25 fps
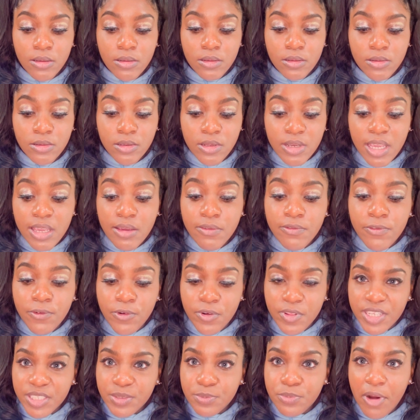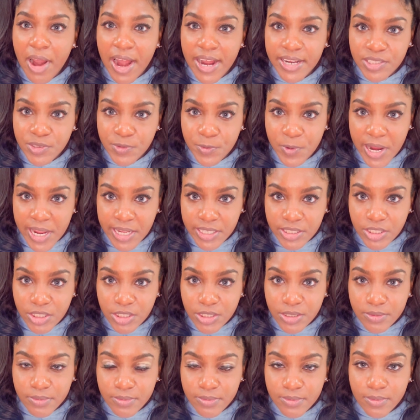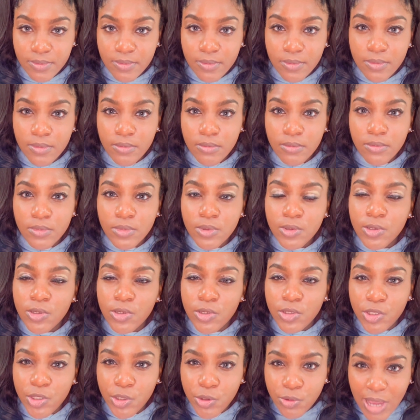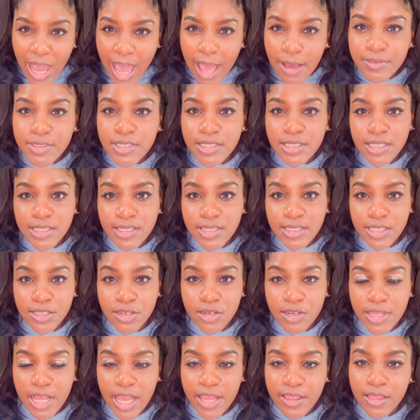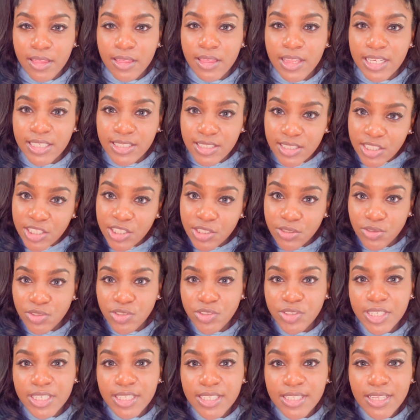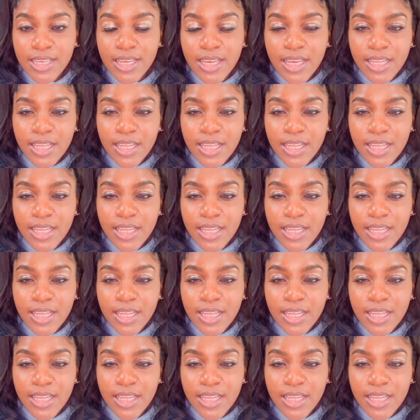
looking for this price range, you have to consider that these children